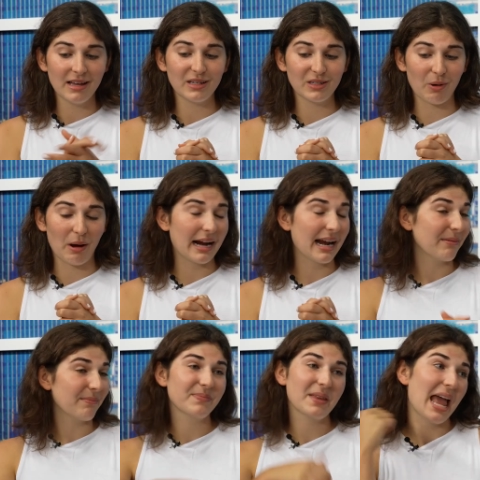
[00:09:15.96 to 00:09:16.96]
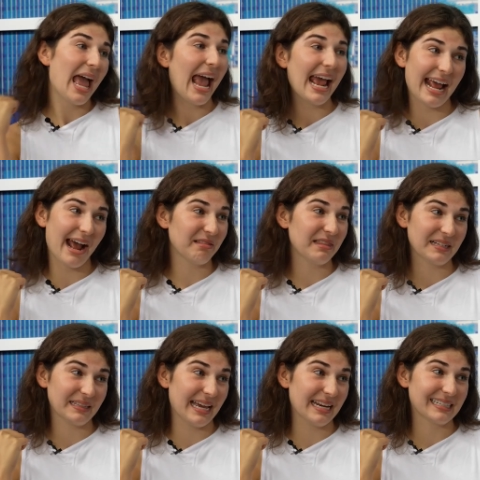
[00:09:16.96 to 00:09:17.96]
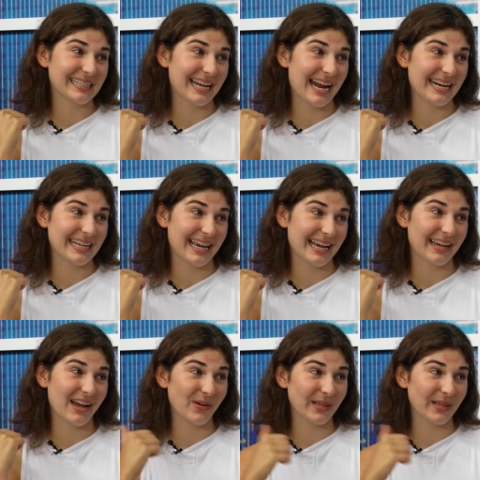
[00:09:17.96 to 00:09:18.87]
So I got to head out there later tonight and get going